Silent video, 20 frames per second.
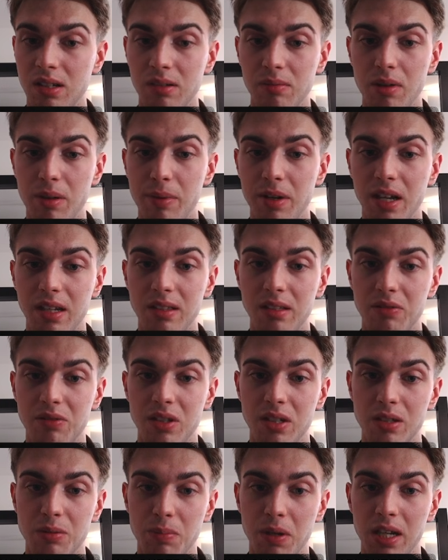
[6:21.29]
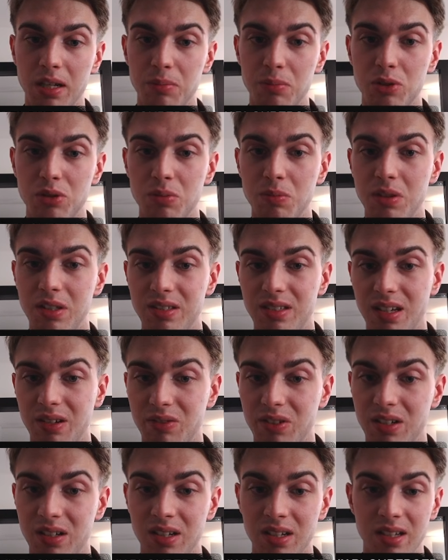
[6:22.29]
Maybe knight f6 back, bishop
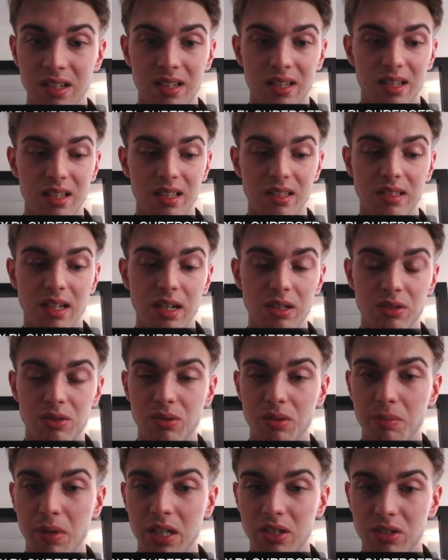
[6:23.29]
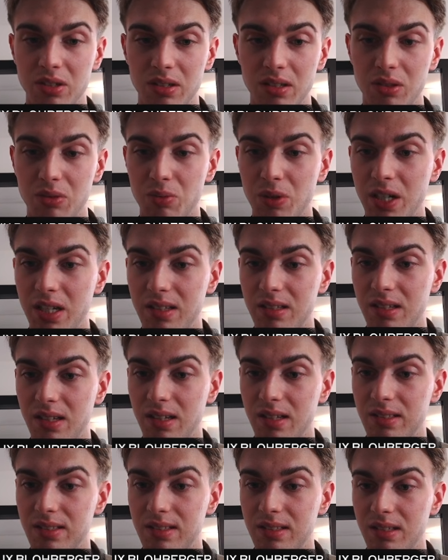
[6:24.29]
d7. It's hard to imagine that white
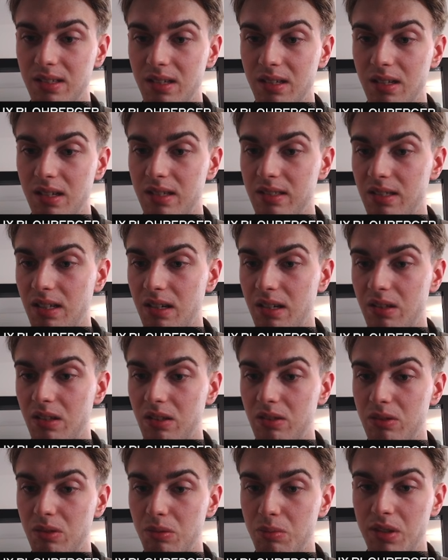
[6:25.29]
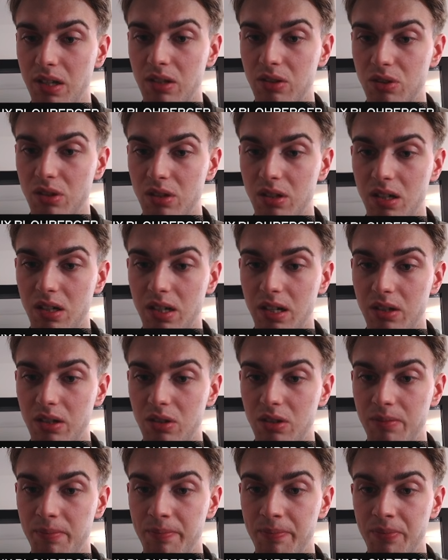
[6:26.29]
has anything substantial here
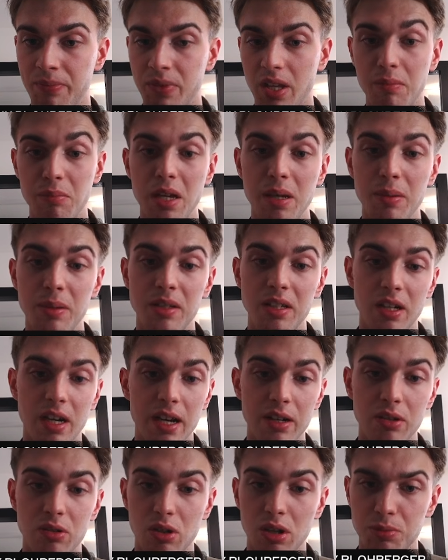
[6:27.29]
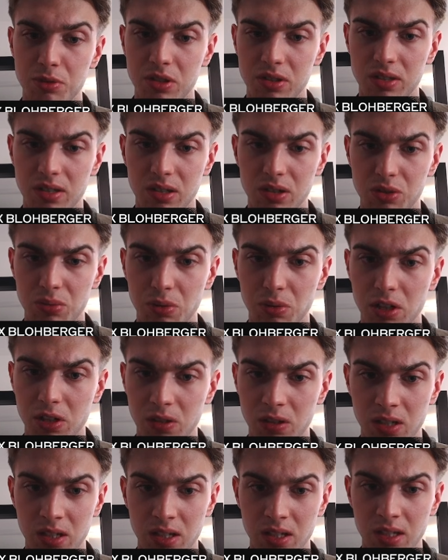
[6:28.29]
either. And maybe there are other options here as
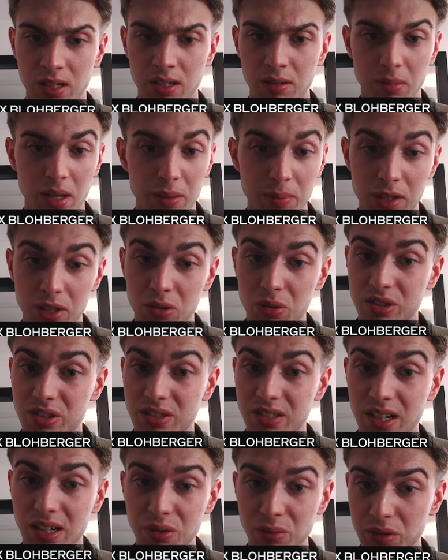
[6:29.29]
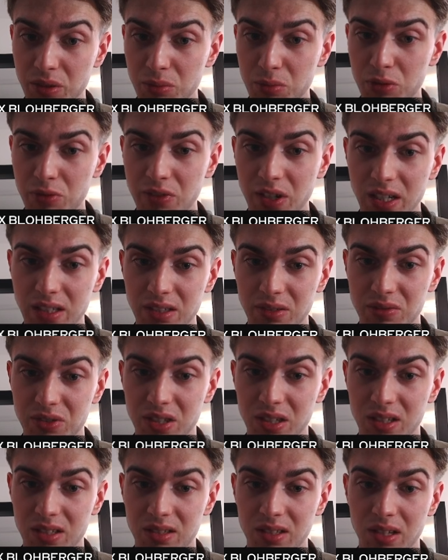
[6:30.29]
well. Maybe he could start with the move knight
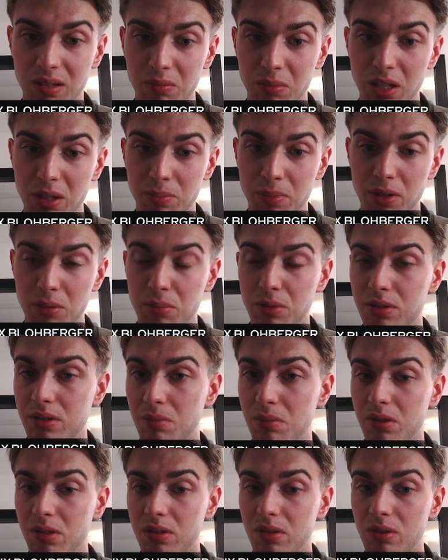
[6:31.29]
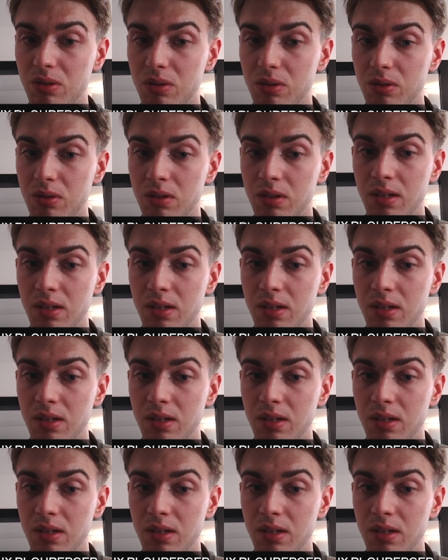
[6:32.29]
f6, that might be a possibility too.